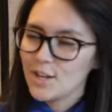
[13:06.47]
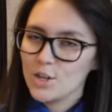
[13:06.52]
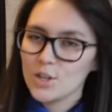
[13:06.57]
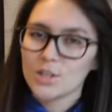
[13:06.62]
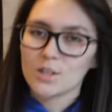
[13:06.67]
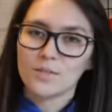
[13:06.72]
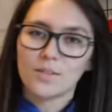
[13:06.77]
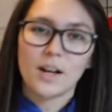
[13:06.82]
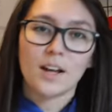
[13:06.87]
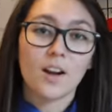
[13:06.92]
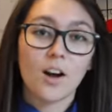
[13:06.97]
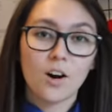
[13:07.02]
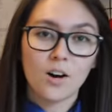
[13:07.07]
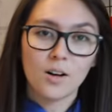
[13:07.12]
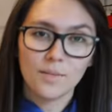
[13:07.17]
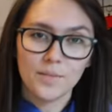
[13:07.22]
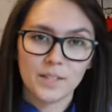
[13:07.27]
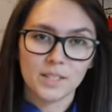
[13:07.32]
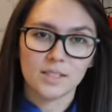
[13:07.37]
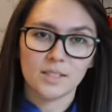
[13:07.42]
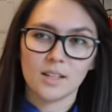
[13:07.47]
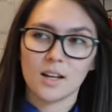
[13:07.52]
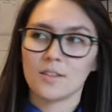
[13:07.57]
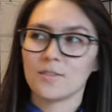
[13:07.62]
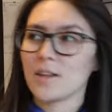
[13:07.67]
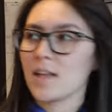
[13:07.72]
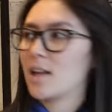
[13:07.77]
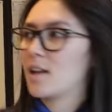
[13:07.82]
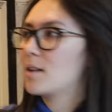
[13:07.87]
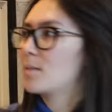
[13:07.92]
you can find all of this
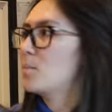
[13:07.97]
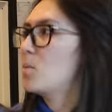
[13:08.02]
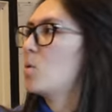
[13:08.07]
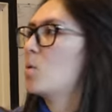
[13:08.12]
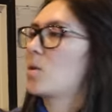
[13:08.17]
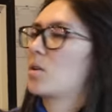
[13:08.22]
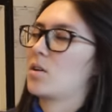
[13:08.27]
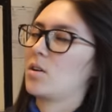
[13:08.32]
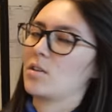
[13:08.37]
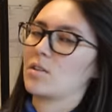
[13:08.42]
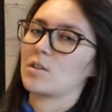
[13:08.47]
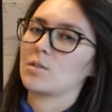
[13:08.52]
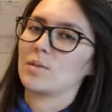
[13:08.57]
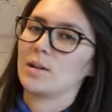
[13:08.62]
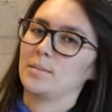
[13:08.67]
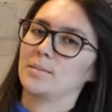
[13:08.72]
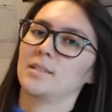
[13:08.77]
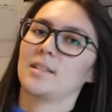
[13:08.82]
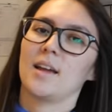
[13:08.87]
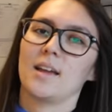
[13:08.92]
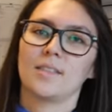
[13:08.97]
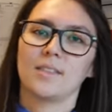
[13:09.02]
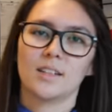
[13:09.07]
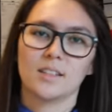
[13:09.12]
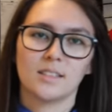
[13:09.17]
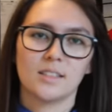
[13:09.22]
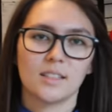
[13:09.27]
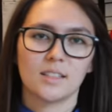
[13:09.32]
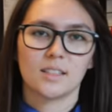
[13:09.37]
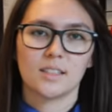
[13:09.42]
stuff and more on our website,
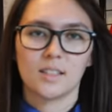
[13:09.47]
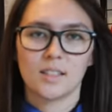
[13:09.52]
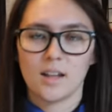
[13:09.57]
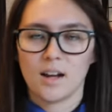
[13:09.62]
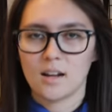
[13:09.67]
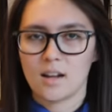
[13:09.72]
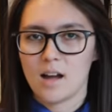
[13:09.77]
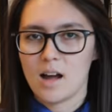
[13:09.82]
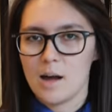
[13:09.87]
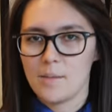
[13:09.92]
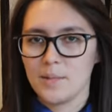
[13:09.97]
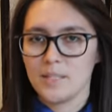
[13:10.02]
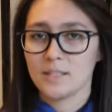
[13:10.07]
thesneakcity.com.